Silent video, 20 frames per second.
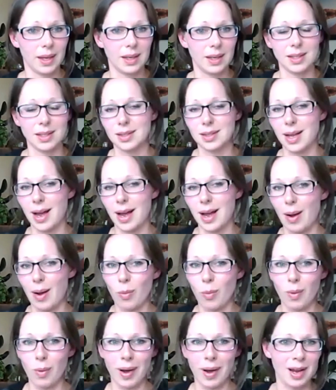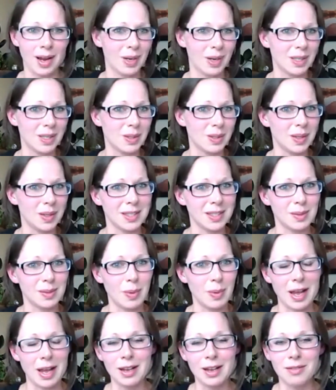is why am I doing these
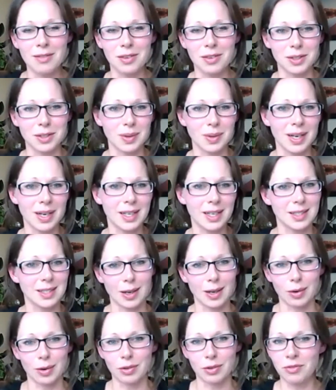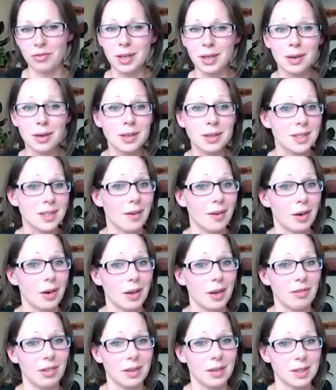behaviors, right? Is it out of fear? Is it out
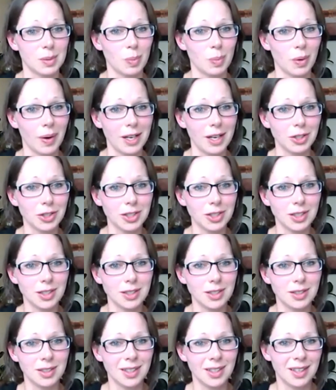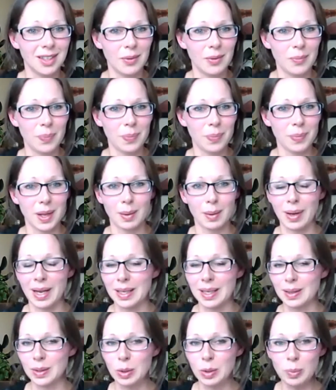of inspiration? Am I
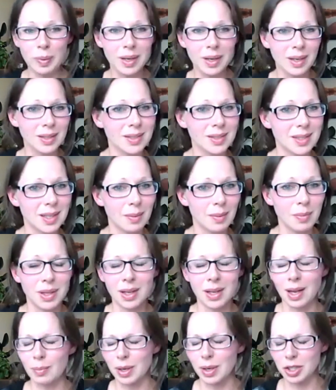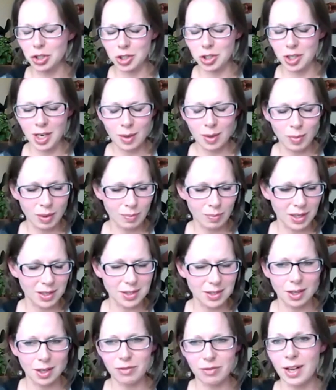looping in something? Am I shaming
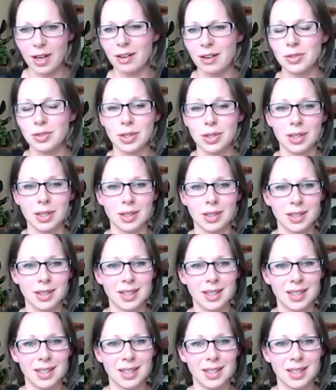myself after?